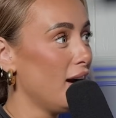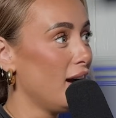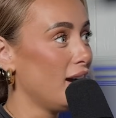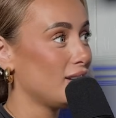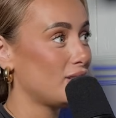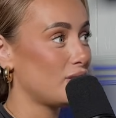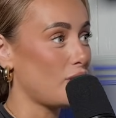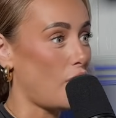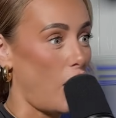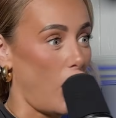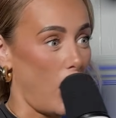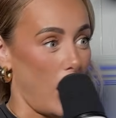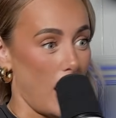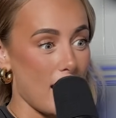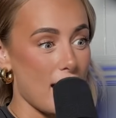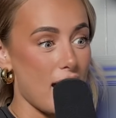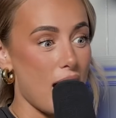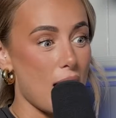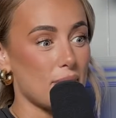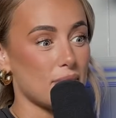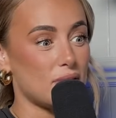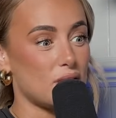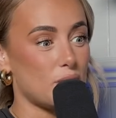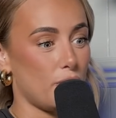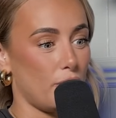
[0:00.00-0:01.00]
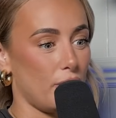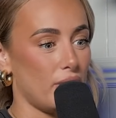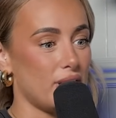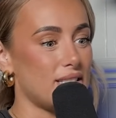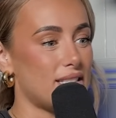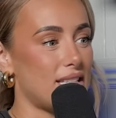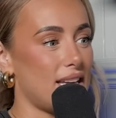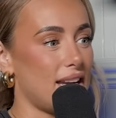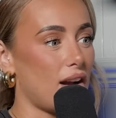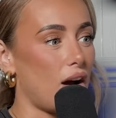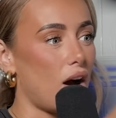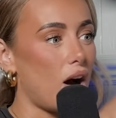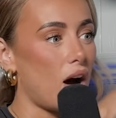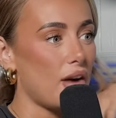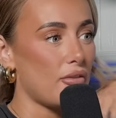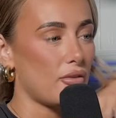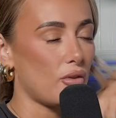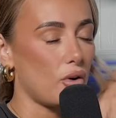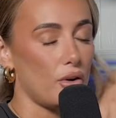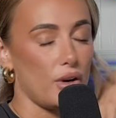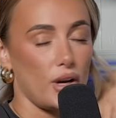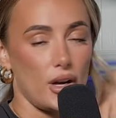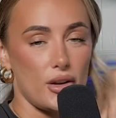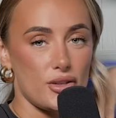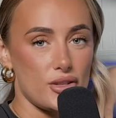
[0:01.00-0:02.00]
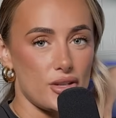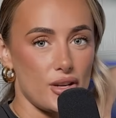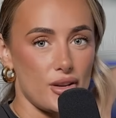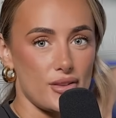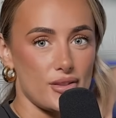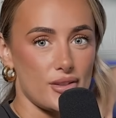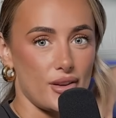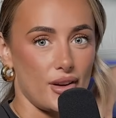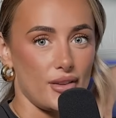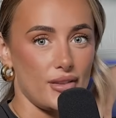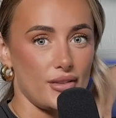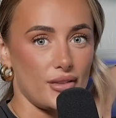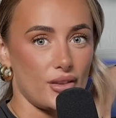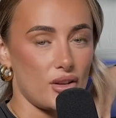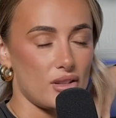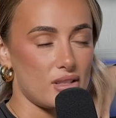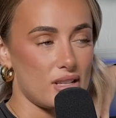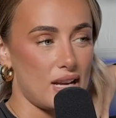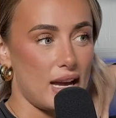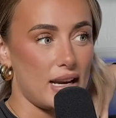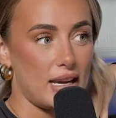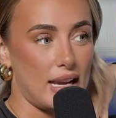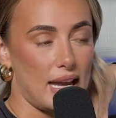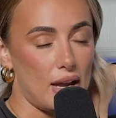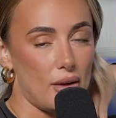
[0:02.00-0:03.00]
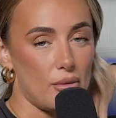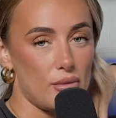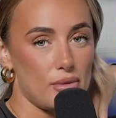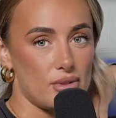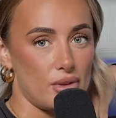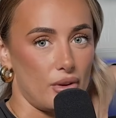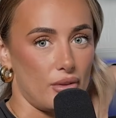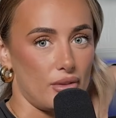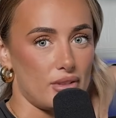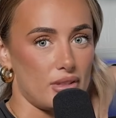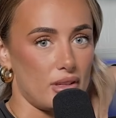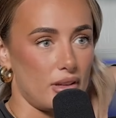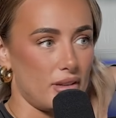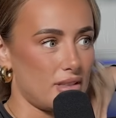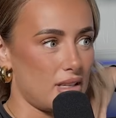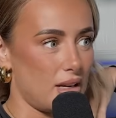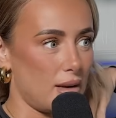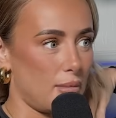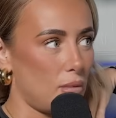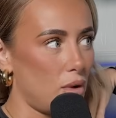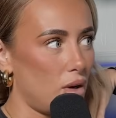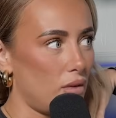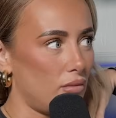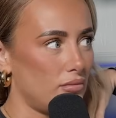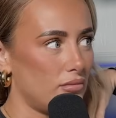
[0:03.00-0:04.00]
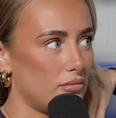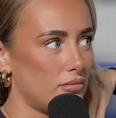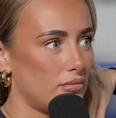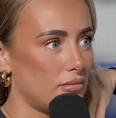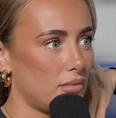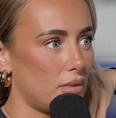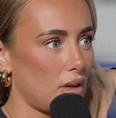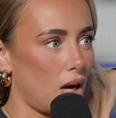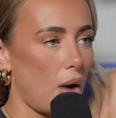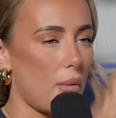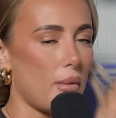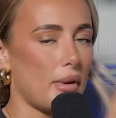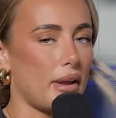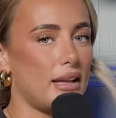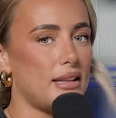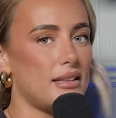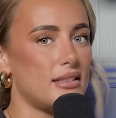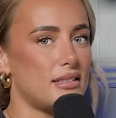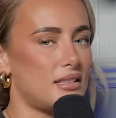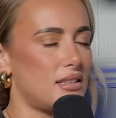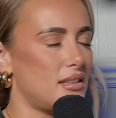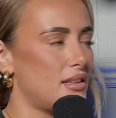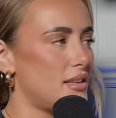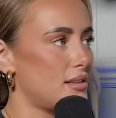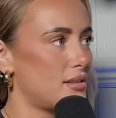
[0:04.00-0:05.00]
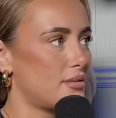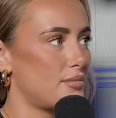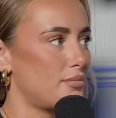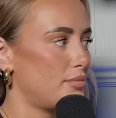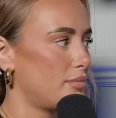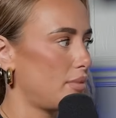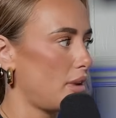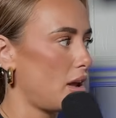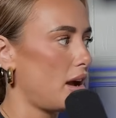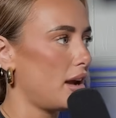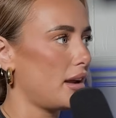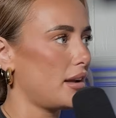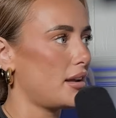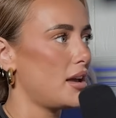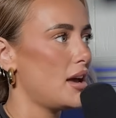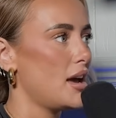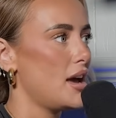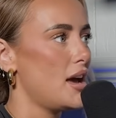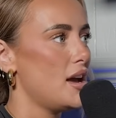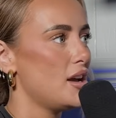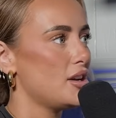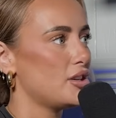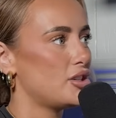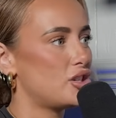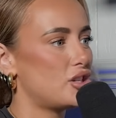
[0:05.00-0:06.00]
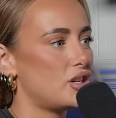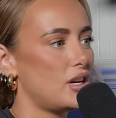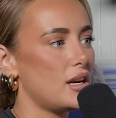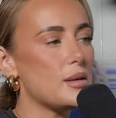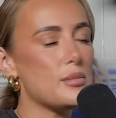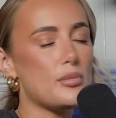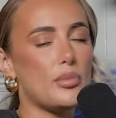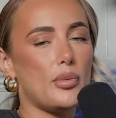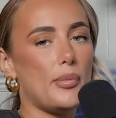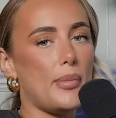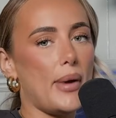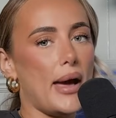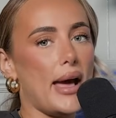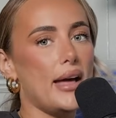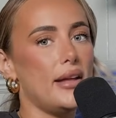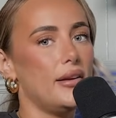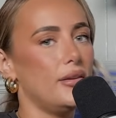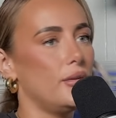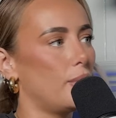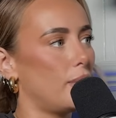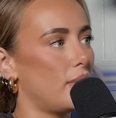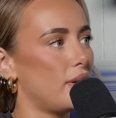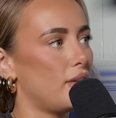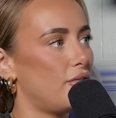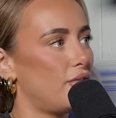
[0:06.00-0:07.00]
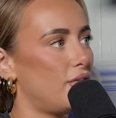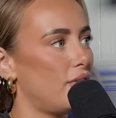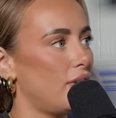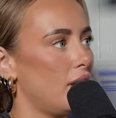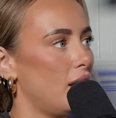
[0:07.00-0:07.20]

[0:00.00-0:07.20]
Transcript: So I am sprinting. I've got no shoes on because I had heels on. So I was like, I'm not going into this like sheep pen with.